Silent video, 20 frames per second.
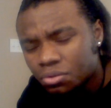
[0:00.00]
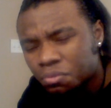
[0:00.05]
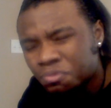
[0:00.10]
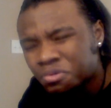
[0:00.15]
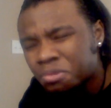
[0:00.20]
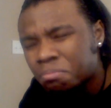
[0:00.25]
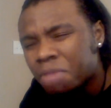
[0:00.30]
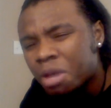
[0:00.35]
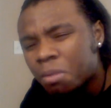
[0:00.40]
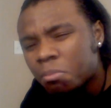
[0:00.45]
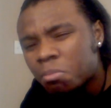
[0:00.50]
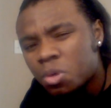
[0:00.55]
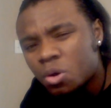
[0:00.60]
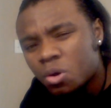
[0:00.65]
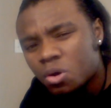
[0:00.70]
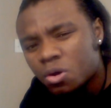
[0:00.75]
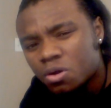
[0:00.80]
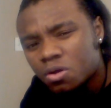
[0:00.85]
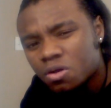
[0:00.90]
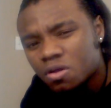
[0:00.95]

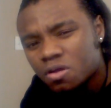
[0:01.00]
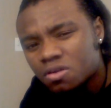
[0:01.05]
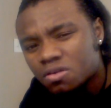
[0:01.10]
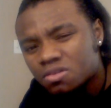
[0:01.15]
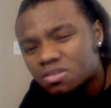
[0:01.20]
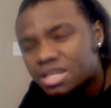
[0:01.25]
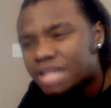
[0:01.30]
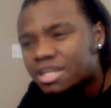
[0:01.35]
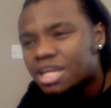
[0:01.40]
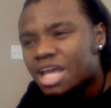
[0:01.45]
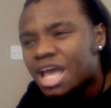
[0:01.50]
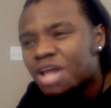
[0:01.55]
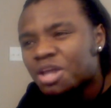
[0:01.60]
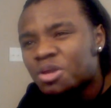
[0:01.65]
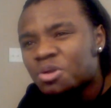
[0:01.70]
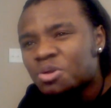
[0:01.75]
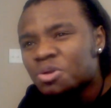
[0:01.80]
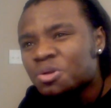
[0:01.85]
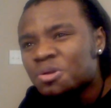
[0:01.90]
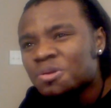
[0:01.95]
remember that
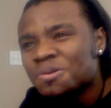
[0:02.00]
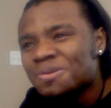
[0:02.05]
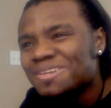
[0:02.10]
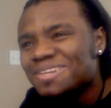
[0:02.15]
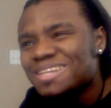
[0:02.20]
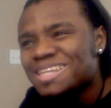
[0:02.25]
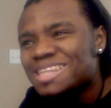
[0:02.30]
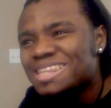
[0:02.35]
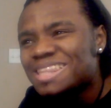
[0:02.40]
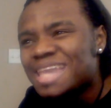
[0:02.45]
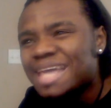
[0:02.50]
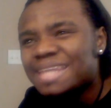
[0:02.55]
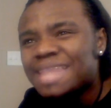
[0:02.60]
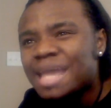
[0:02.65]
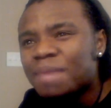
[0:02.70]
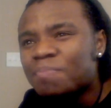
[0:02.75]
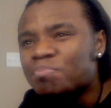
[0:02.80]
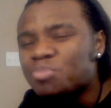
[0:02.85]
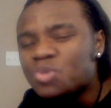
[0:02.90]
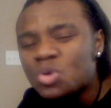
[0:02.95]
that,
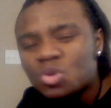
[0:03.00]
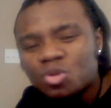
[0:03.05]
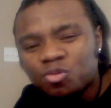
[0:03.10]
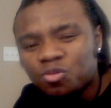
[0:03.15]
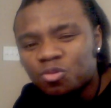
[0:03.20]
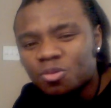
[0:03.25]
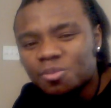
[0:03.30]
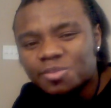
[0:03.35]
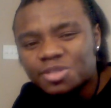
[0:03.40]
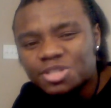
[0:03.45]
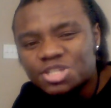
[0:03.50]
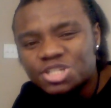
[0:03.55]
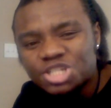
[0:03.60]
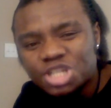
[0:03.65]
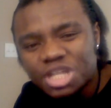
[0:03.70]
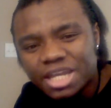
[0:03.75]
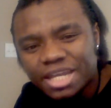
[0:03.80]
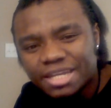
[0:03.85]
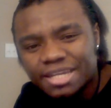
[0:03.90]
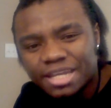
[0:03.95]
that beautiful
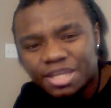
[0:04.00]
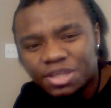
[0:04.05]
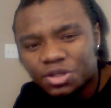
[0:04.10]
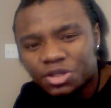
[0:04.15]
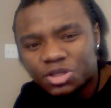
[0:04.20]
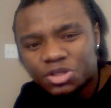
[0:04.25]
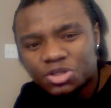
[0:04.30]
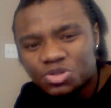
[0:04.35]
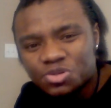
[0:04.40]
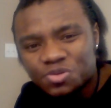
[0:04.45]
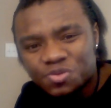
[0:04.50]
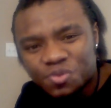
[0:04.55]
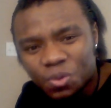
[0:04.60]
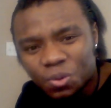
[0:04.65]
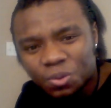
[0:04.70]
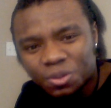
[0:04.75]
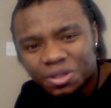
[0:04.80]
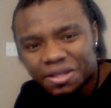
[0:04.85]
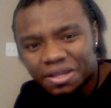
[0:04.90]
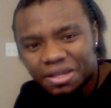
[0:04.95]
machine that you're
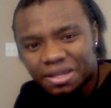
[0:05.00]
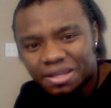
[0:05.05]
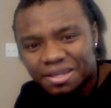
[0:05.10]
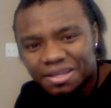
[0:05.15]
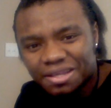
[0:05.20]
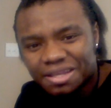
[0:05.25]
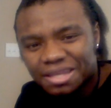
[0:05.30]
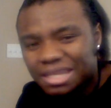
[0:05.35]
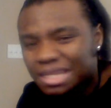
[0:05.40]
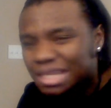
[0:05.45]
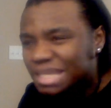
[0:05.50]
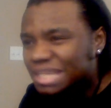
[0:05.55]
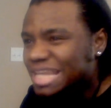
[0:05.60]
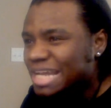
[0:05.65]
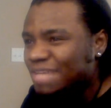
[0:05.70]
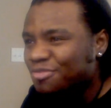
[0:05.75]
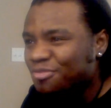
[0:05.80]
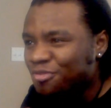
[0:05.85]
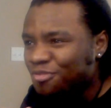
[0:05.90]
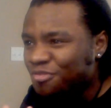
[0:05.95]
controlling
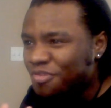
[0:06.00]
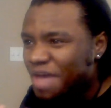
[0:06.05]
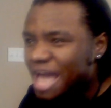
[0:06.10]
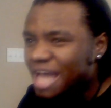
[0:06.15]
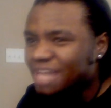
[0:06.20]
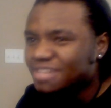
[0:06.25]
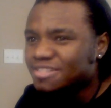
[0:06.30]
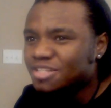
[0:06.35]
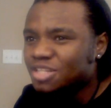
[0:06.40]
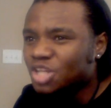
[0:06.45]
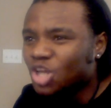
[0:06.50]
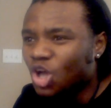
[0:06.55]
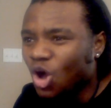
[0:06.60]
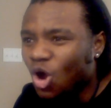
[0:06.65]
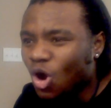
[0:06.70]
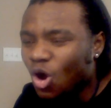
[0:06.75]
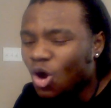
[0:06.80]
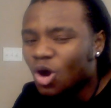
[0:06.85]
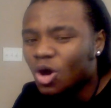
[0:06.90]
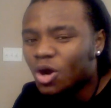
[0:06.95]
that fast
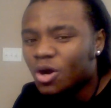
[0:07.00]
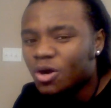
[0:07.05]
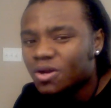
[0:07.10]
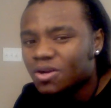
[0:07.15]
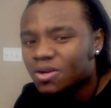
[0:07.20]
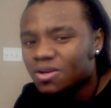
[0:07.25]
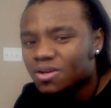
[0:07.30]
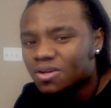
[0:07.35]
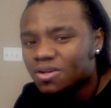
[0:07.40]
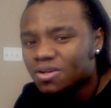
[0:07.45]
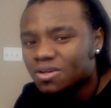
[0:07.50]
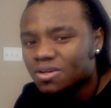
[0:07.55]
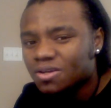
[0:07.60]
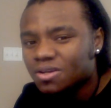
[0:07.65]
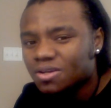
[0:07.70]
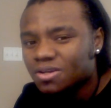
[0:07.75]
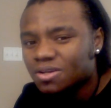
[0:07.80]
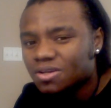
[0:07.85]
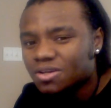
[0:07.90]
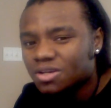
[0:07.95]
car
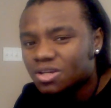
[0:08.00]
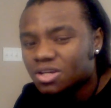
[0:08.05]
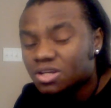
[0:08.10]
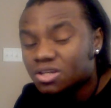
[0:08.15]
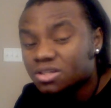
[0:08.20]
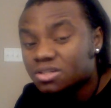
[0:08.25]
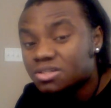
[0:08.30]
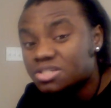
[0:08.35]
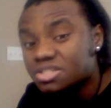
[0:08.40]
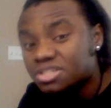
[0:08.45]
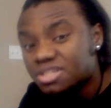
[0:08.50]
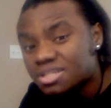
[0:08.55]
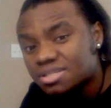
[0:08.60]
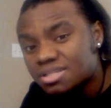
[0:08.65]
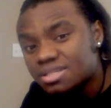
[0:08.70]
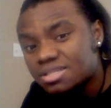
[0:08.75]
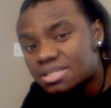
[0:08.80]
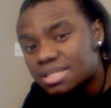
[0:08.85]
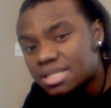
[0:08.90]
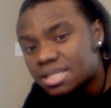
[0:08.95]
could just
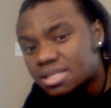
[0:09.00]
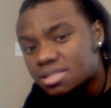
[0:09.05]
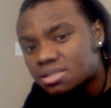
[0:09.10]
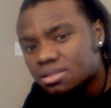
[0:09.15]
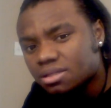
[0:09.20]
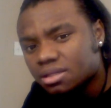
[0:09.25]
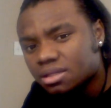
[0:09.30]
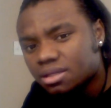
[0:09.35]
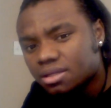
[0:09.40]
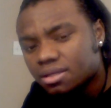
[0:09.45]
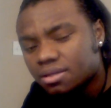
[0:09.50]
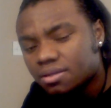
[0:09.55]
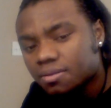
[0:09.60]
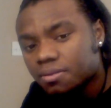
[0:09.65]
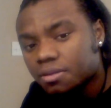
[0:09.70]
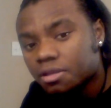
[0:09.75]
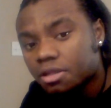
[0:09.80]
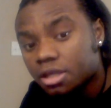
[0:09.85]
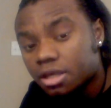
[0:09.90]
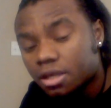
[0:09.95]
as easily
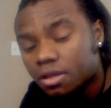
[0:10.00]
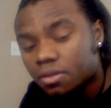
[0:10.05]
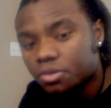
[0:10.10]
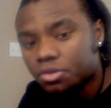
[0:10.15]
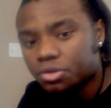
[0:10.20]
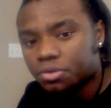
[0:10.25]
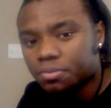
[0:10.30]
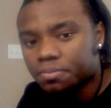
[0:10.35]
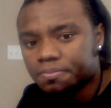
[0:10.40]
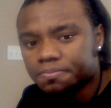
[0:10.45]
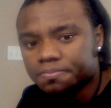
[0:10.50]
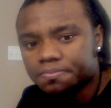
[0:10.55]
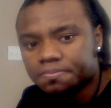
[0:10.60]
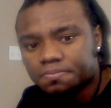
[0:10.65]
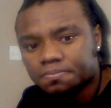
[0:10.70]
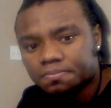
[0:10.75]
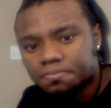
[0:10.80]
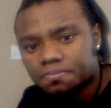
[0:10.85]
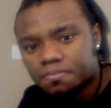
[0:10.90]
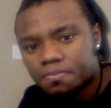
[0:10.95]
kill you.
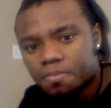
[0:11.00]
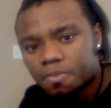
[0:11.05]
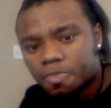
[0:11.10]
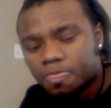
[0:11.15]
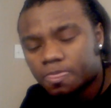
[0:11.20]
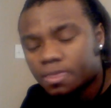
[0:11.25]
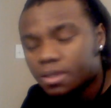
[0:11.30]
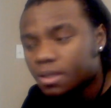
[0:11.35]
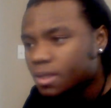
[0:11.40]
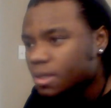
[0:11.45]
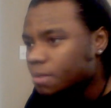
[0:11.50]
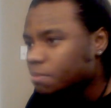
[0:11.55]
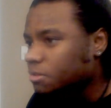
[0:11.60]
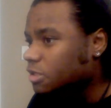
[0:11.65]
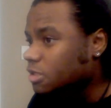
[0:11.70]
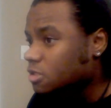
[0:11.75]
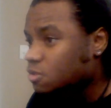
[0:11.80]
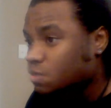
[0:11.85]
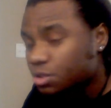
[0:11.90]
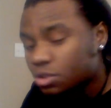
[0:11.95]

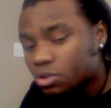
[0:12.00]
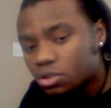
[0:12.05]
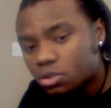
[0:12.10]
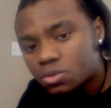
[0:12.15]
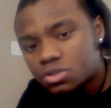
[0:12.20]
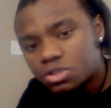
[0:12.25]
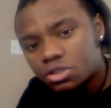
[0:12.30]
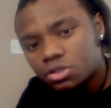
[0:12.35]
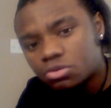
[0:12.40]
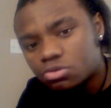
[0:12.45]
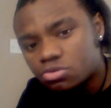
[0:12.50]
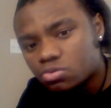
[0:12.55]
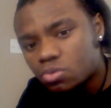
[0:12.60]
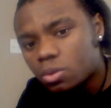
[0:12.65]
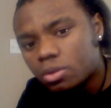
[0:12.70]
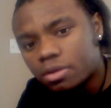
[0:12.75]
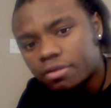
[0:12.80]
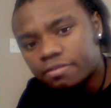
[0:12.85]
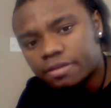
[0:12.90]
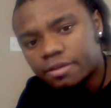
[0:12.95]
Because when you lose
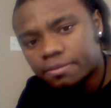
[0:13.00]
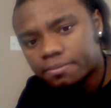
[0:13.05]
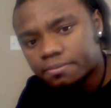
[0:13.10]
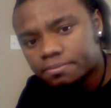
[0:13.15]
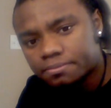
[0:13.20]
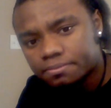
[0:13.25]
control of it,